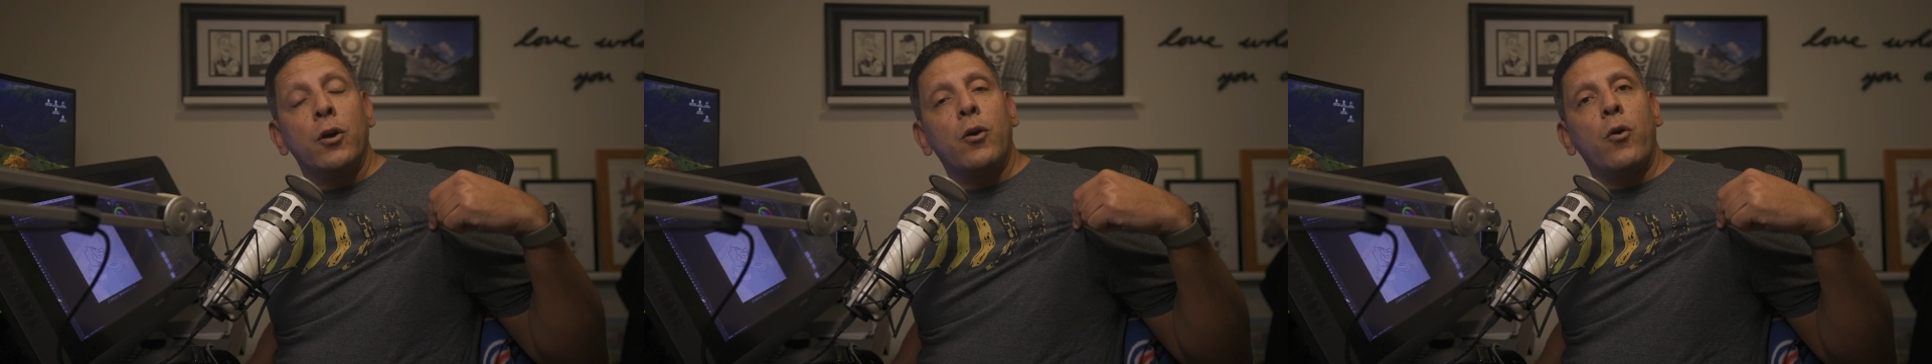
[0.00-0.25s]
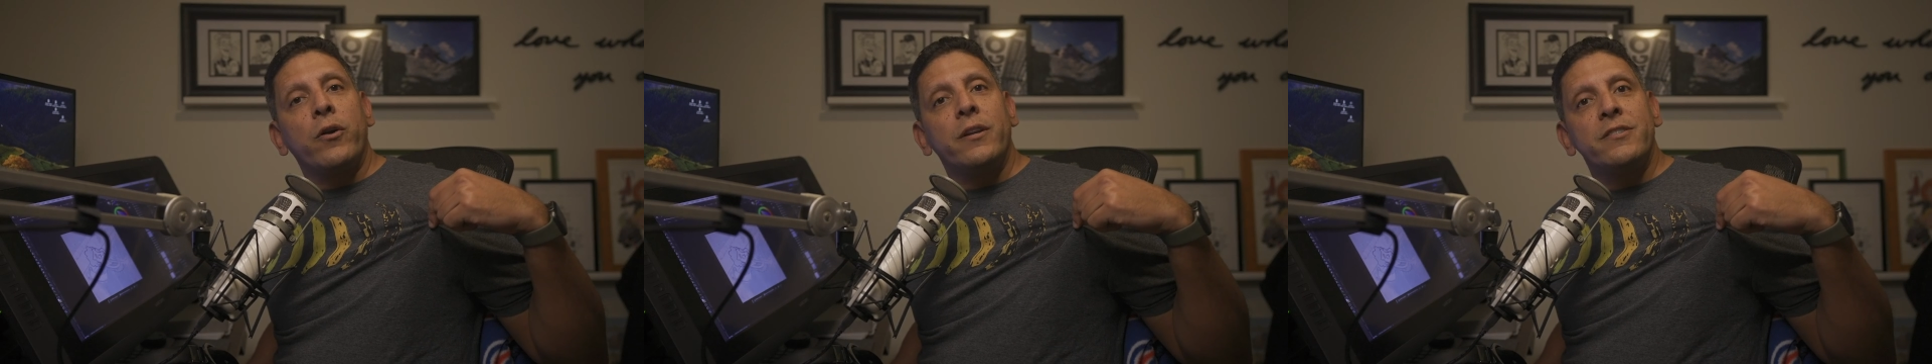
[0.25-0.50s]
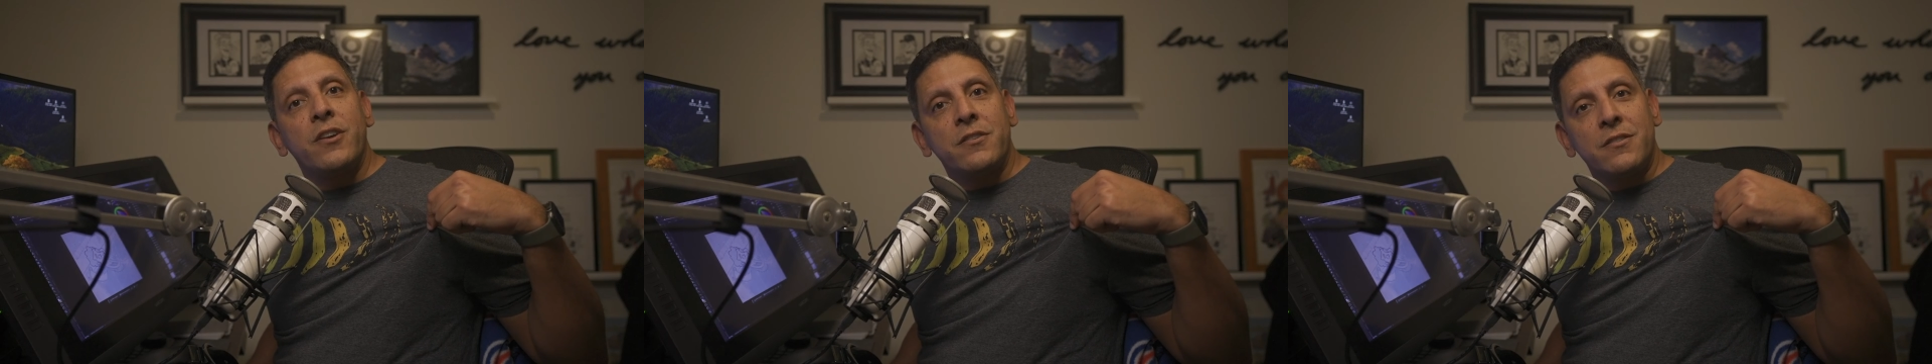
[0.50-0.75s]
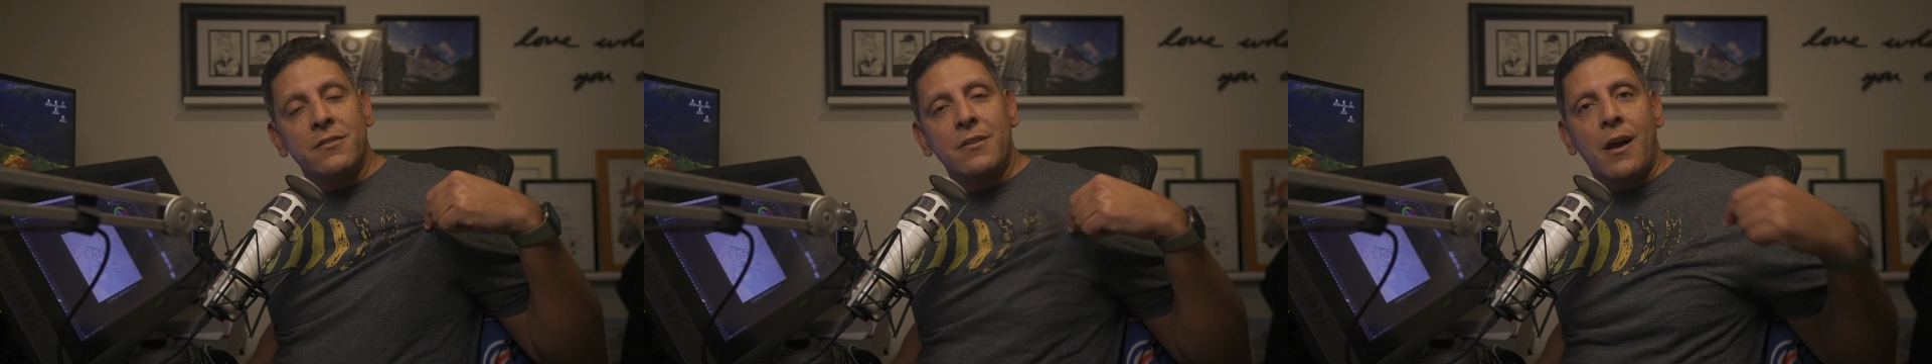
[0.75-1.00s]

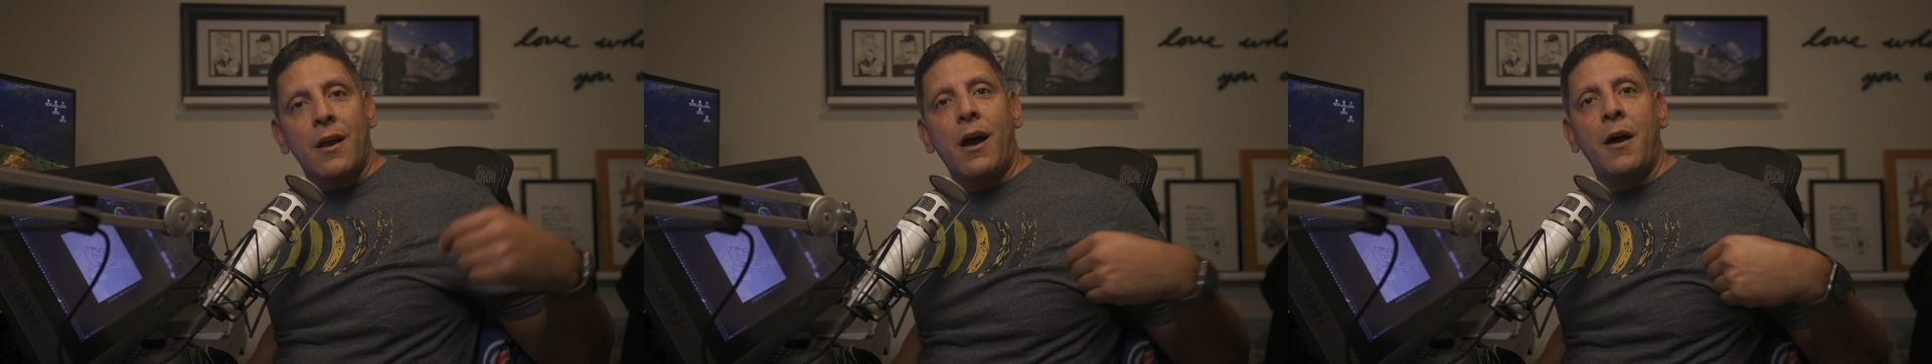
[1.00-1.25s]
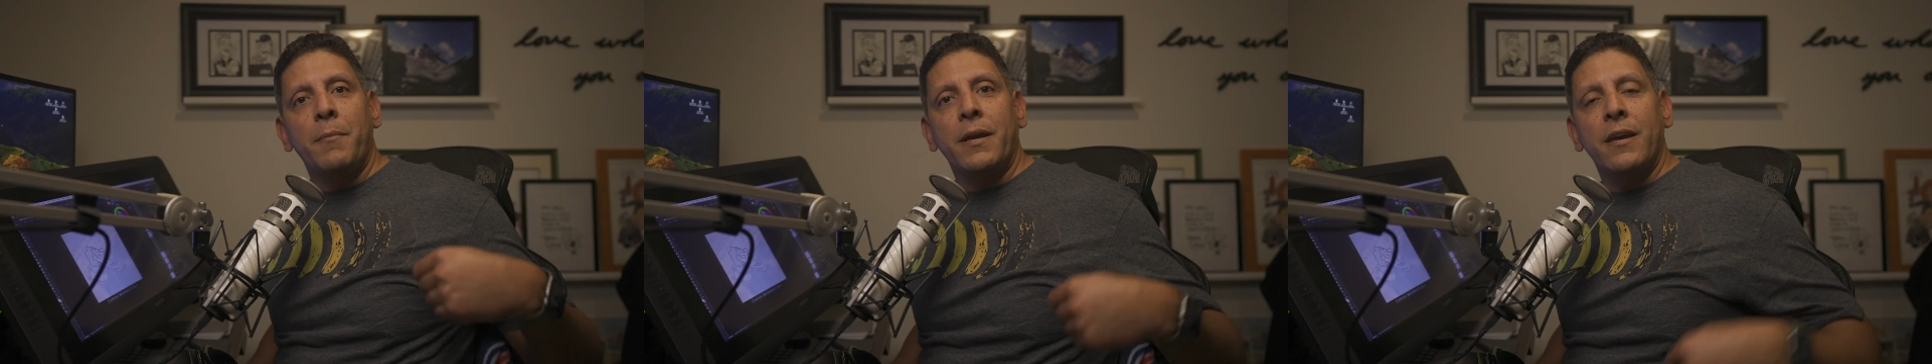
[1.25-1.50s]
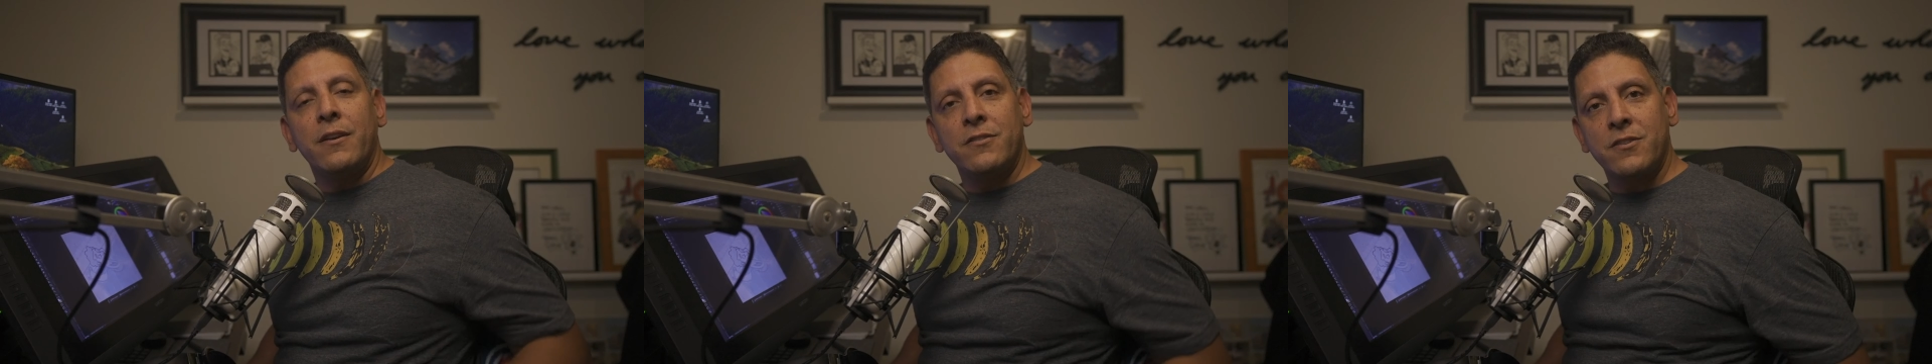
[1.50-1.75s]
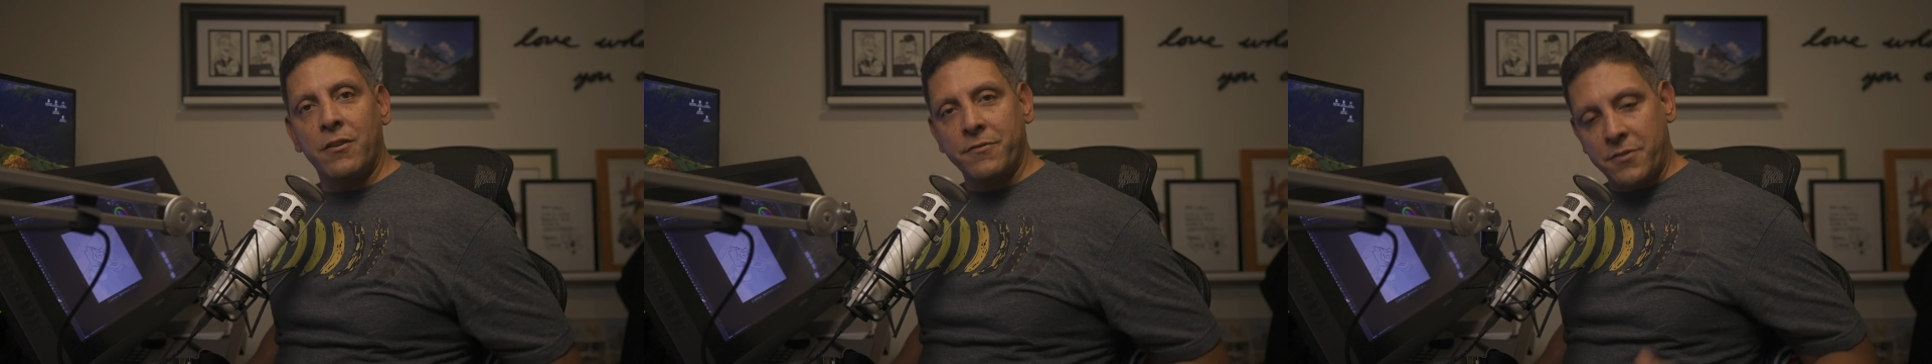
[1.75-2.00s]
coconutjustice.com and get
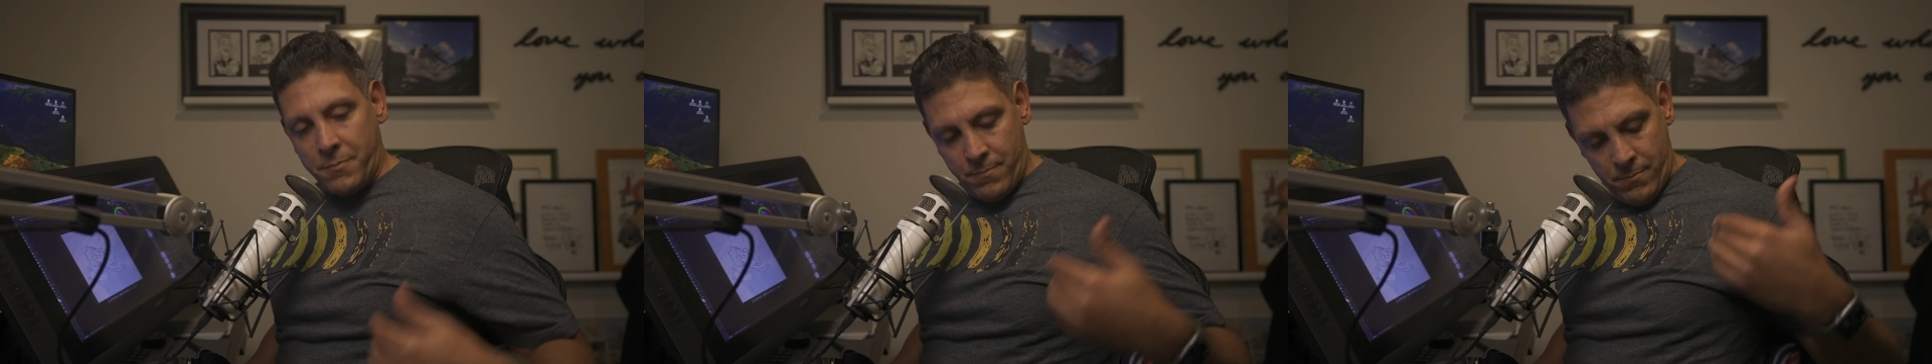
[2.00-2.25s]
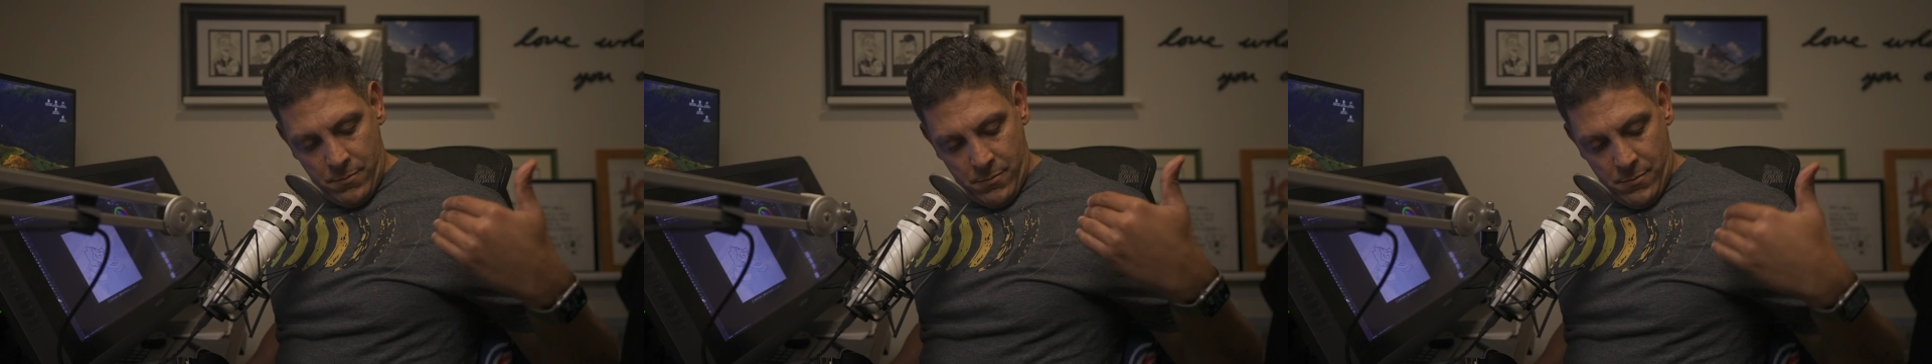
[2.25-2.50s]
yourself some